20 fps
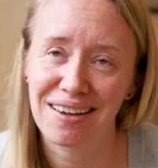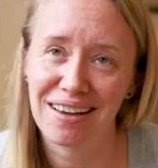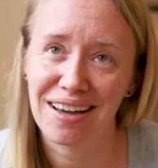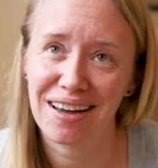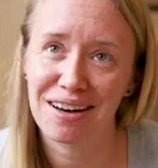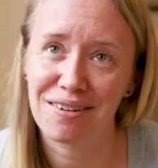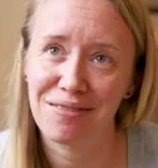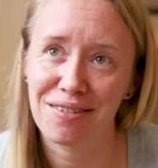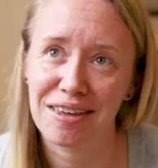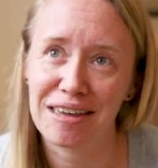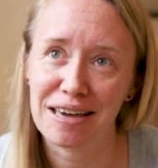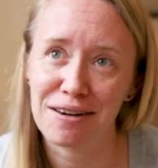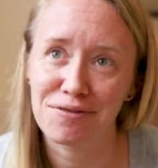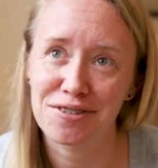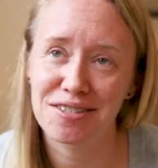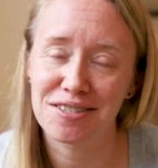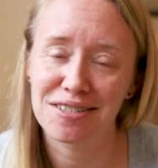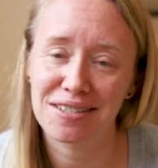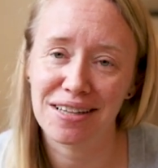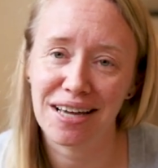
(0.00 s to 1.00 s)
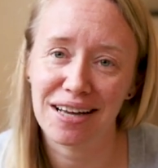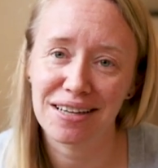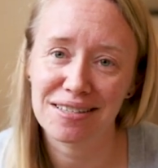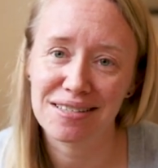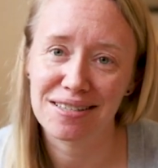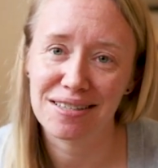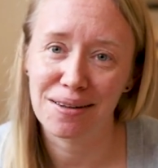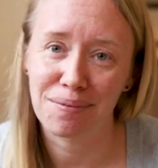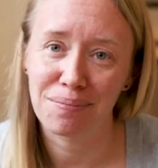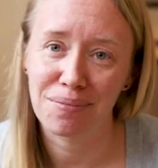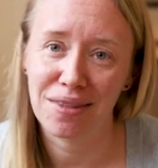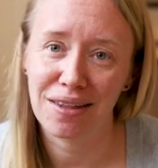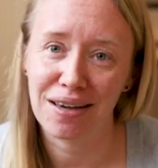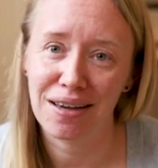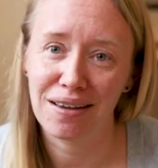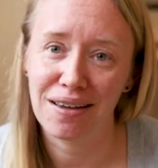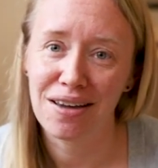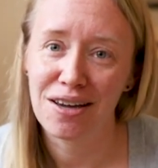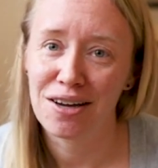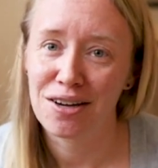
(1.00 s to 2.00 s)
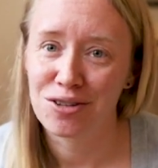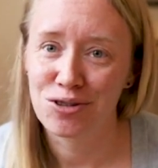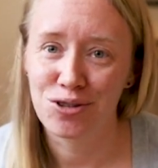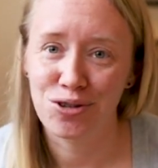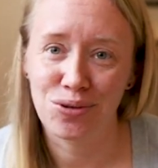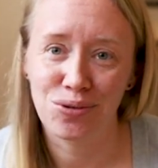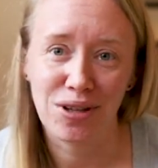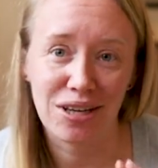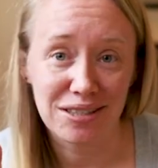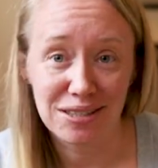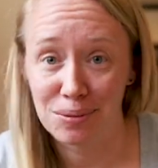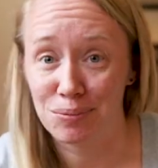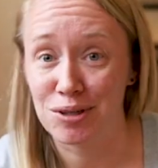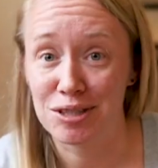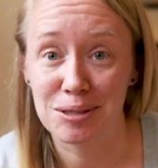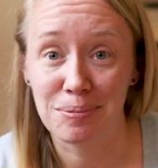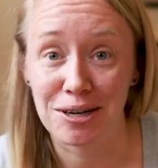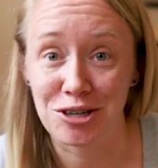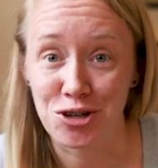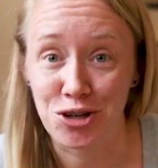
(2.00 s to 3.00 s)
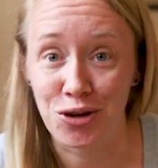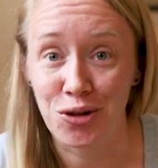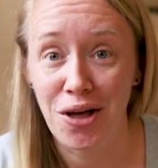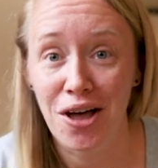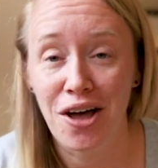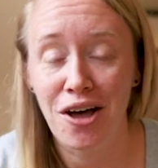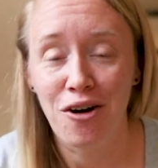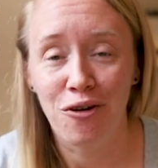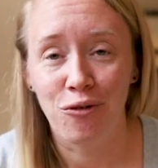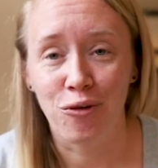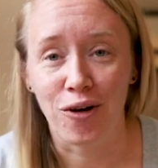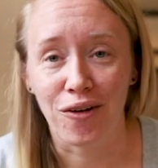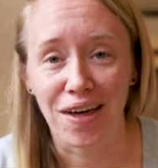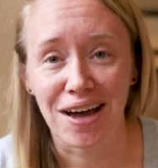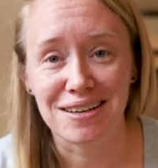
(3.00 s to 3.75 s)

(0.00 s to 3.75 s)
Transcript: kind of gift that's something to that someone special for